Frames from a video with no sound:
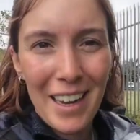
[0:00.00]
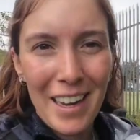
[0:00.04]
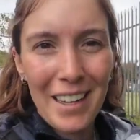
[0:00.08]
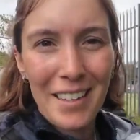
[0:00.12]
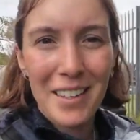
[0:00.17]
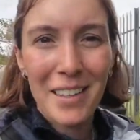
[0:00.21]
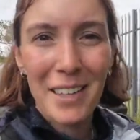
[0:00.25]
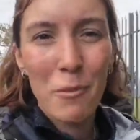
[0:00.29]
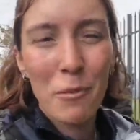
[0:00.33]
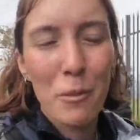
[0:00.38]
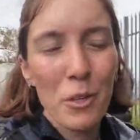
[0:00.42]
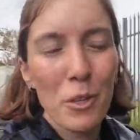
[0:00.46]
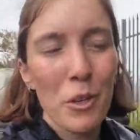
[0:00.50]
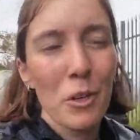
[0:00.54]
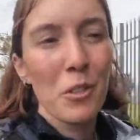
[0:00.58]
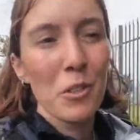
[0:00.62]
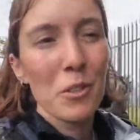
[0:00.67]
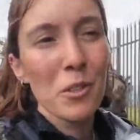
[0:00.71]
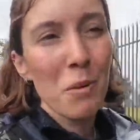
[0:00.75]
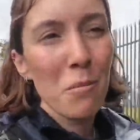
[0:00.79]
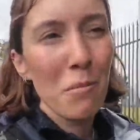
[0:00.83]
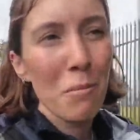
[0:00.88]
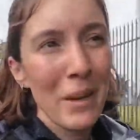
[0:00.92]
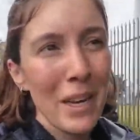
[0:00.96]
I think what
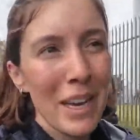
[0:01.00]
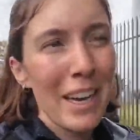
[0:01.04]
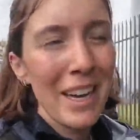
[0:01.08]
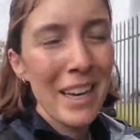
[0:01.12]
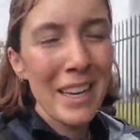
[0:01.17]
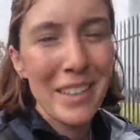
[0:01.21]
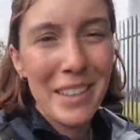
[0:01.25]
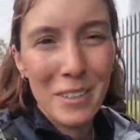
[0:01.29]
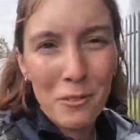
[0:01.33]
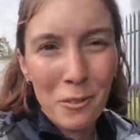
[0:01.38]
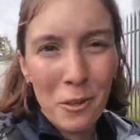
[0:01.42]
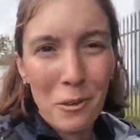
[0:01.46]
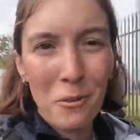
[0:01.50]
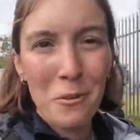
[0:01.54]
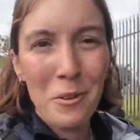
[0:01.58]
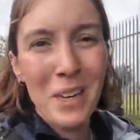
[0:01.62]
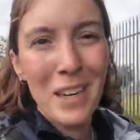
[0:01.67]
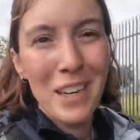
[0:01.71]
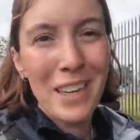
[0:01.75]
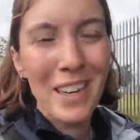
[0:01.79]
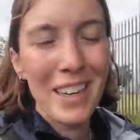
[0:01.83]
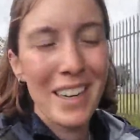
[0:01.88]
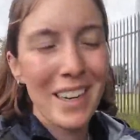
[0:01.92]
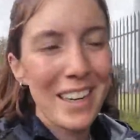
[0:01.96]
also played a
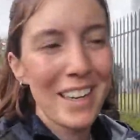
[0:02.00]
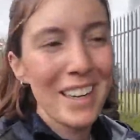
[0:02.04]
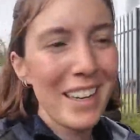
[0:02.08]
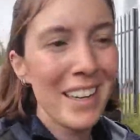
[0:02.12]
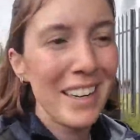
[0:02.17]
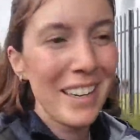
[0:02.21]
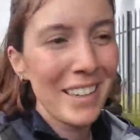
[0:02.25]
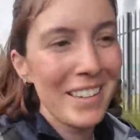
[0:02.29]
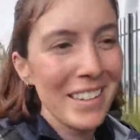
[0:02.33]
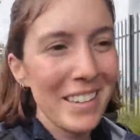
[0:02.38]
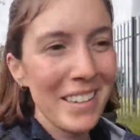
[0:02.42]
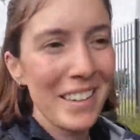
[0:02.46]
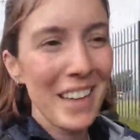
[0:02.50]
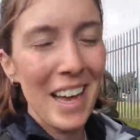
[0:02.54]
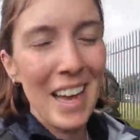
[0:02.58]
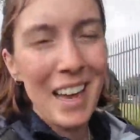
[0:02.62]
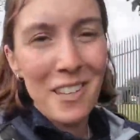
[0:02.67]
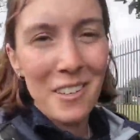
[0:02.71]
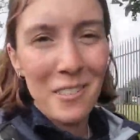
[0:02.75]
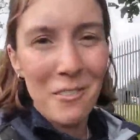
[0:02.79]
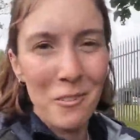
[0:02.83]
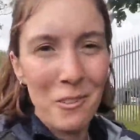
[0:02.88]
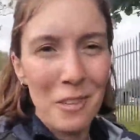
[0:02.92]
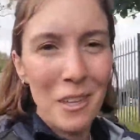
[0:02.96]
role in
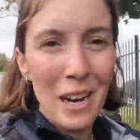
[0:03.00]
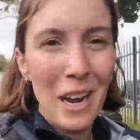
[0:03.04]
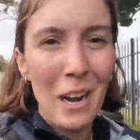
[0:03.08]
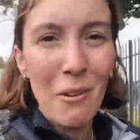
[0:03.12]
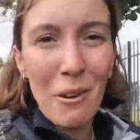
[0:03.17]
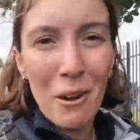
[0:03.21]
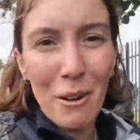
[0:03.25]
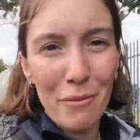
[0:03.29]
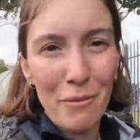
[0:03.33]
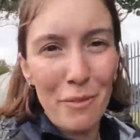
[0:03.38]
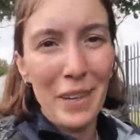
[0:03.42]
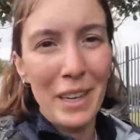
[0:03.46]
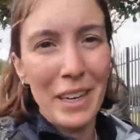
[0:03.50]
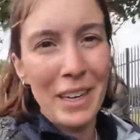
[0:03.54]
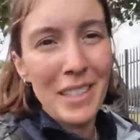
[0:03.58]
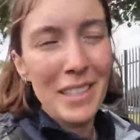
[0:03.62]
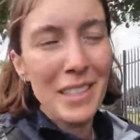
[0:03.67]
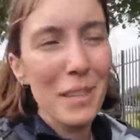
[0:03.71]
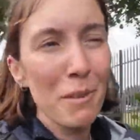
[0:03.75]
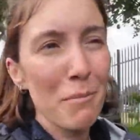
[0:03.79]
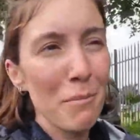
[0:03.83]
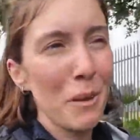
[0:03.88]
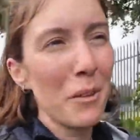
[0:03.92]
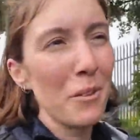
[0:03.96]
that, or how I
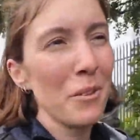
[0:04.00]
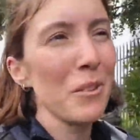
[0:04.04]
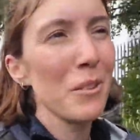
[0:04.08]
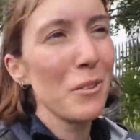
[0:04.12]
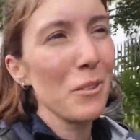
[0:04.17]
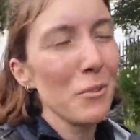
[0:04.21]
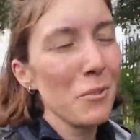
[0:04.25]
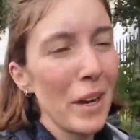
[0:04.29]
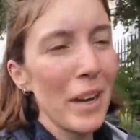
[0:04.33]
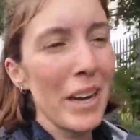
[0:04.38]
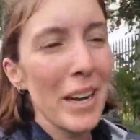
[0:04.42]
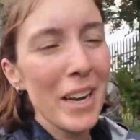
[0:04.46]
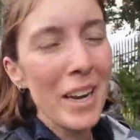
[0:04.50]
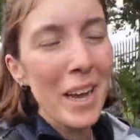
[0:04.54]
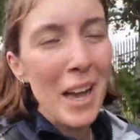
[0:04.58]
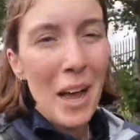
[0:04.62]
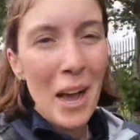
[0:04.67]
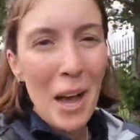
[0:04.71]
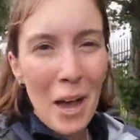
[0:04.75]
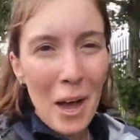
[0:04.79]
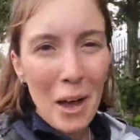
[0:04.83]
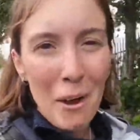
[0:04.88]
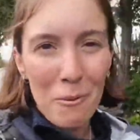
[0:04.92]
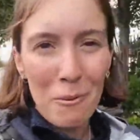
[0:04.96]
felt about the trail,
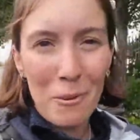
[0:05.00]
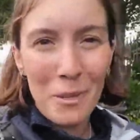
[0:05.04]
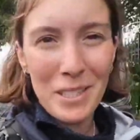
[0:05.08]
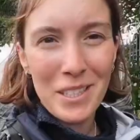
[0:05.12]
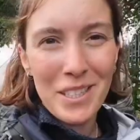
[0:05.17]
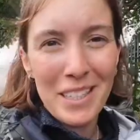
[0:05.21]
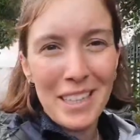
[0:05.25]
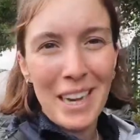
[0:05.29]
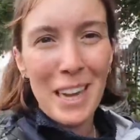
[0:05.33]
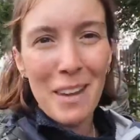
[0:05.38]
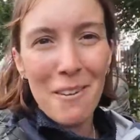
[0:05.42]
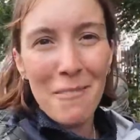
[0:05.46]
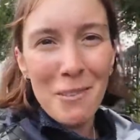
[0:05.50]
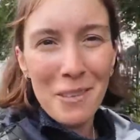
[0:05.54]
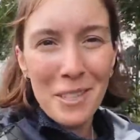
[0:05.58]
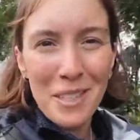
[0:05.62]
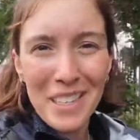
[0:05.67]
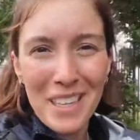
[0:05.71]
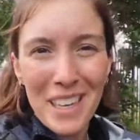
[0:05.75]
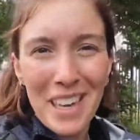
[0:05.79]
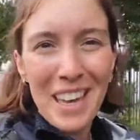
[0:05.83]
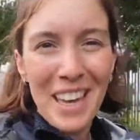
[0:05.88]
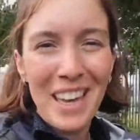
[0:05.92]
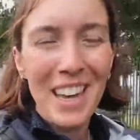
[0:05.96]
was that I
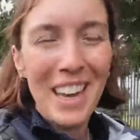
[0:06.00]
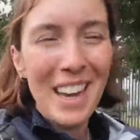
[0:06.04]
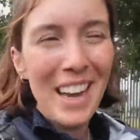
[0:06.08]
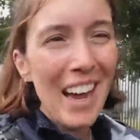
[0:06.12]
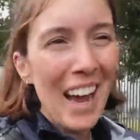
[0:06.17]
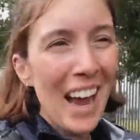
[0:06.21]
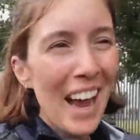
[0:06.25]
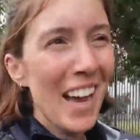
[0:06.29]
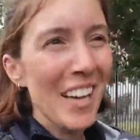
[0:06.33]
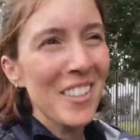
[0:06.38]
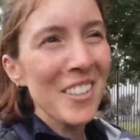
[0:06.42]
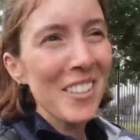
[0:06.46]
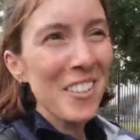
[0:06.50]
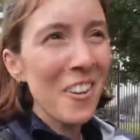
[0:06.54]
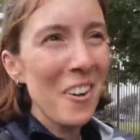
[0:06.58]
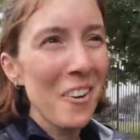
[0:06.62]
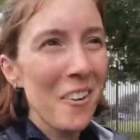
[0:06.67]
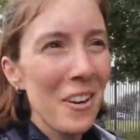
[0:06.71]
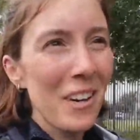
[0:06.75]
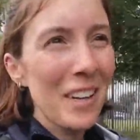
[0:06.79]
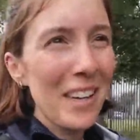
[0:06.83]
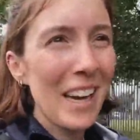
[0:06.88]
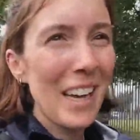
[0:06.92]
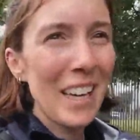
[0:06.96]
was, I don't
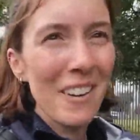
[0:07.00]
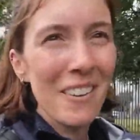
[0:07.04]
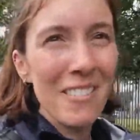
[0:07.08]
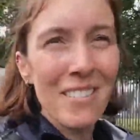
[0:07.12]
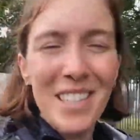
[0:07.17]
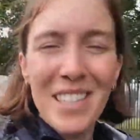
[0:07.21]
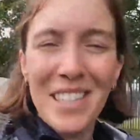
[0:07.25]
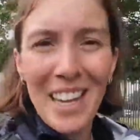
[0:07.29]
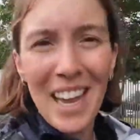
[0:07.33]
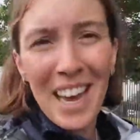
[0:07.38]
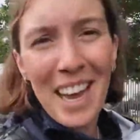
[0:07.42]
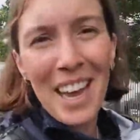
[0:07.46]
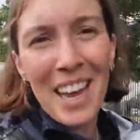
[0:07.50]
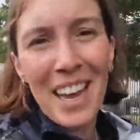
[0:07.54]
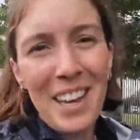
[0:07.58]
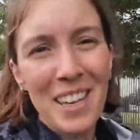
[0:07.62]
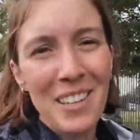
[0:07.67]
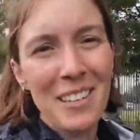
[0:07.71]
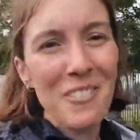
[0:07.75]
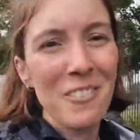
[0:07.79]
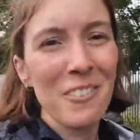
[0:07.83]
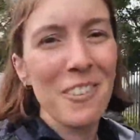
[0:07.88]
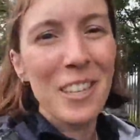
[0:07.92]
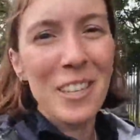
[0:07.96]
know, kind of
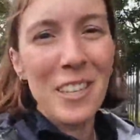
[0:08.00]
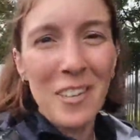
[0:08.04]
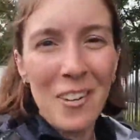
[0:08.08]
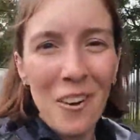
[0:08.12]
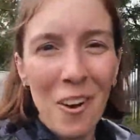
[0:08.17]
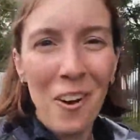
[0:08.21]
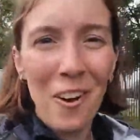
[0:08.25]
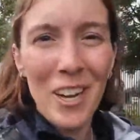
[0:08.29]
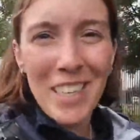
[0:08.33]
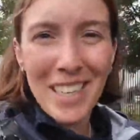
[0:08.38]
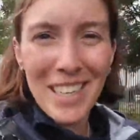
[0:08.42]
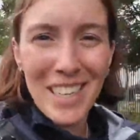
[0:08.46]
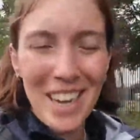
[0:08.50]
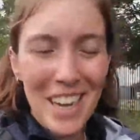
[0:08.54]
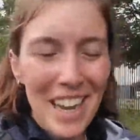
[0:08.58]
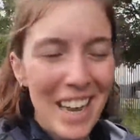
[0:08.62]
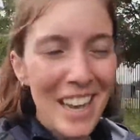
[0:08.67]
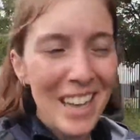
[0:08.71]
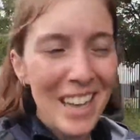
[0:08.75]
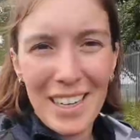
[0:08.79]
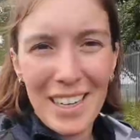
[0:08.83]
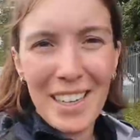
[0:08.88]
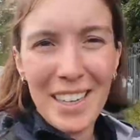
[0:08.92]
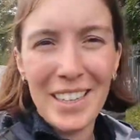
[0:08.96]
sad or annoyed
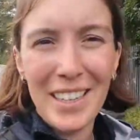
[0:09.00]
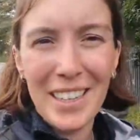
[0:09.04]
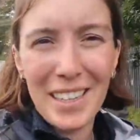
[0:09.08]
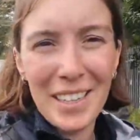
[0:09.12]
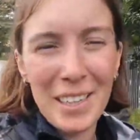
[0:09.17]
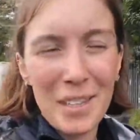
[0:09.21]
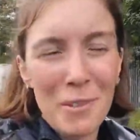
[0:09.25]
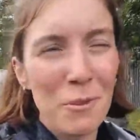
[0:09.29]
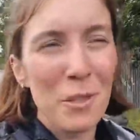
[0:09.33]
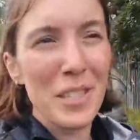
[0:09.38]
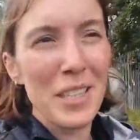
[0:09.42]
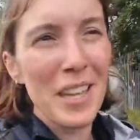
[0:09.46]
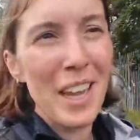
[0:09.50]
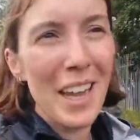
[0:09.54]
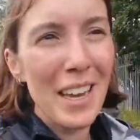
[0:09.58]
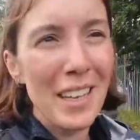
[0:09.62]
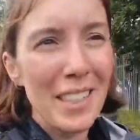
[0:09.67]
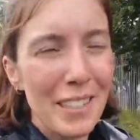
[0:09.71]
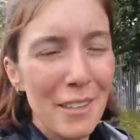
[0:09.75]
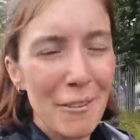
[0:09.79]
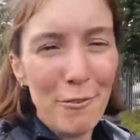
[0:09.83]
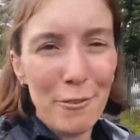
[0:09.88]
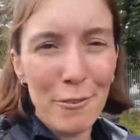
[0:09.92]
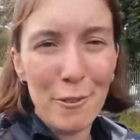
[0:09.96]
that it was
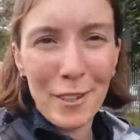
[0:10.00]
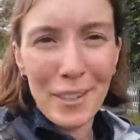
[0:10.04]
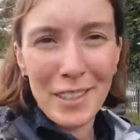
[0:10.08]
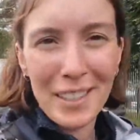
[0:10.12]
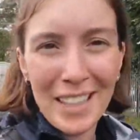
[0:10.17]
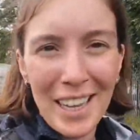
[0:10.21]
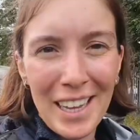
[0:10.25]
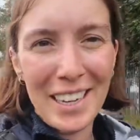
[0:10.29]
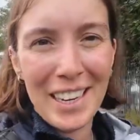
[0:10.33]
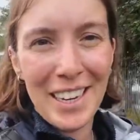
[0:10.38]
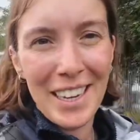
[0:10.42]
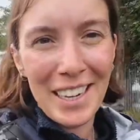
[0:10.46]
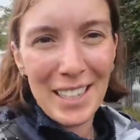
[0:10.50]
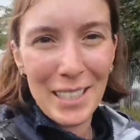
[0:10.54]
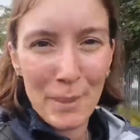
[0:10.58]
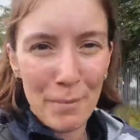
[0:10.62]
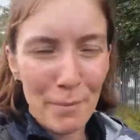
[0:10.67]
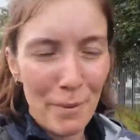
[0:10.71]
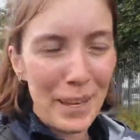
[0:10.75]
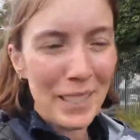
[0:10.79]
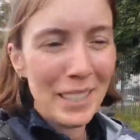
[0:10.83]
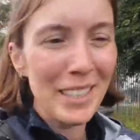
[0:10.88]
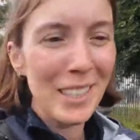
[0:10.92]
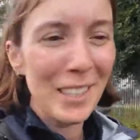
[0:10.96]
different than
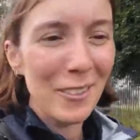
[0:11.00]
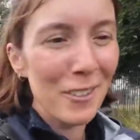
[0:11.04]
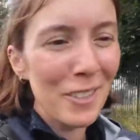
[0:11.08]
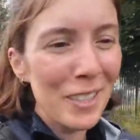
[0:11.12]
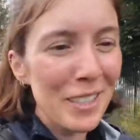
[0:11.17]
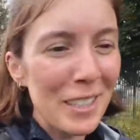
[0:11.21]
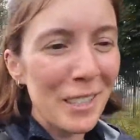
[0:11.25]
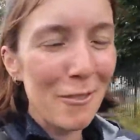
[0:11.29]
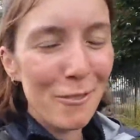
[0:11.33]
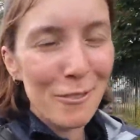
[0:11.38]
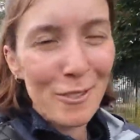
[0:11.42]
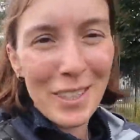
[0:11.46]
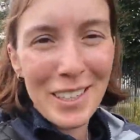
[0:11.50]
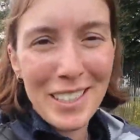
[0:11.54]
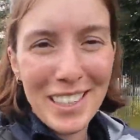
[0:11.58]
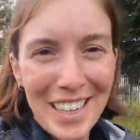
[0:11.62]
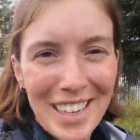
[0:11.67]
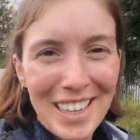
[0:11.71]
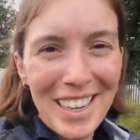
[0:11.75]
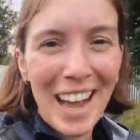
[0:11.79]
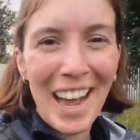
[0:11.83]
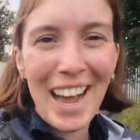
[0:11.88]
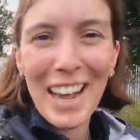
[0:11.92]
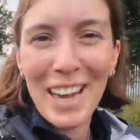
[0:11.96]
expected, or different
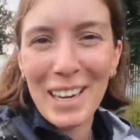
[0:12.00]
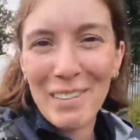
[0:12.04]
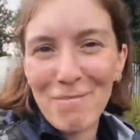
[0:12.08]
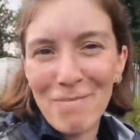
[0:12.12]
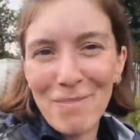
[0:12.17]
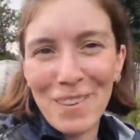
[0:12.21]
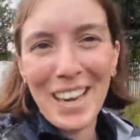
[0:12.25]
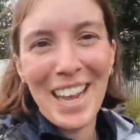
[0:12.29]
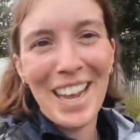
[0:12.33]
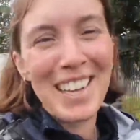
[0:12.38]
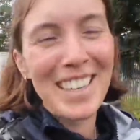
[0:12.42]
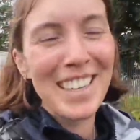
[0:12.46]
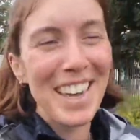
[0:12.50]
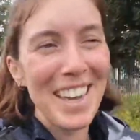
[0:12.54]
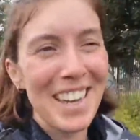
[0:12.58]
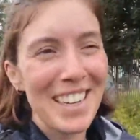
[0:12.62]
than I had planned.